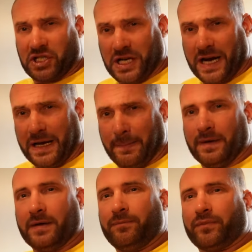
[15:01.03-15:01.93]
shape
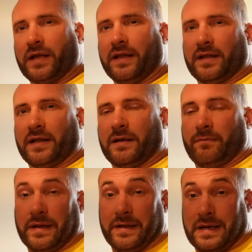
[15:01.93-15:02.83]
in the
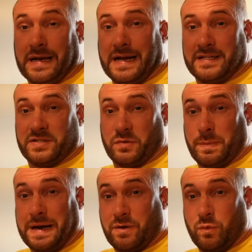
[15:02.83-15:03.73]
lats or
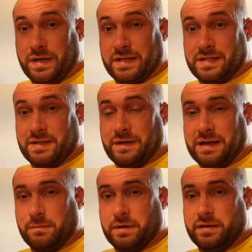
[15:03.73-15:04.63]
back width
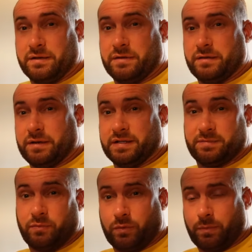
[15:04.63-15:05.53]
development
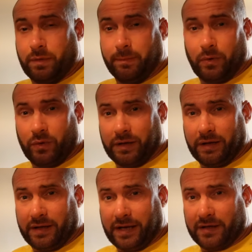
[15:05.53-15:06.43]
is more important
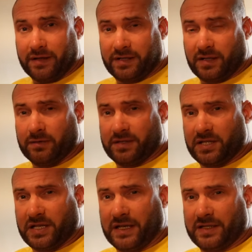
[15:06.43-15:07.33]
than thickness, I would
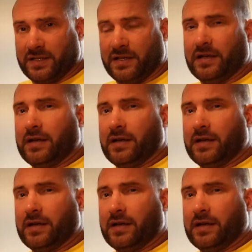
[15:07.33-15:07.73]
suggest.